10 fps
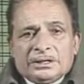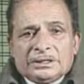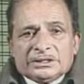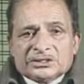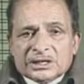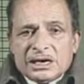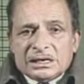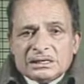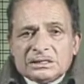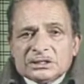The
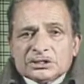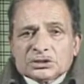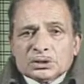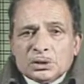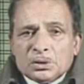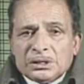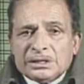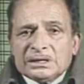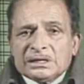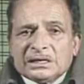child slowly,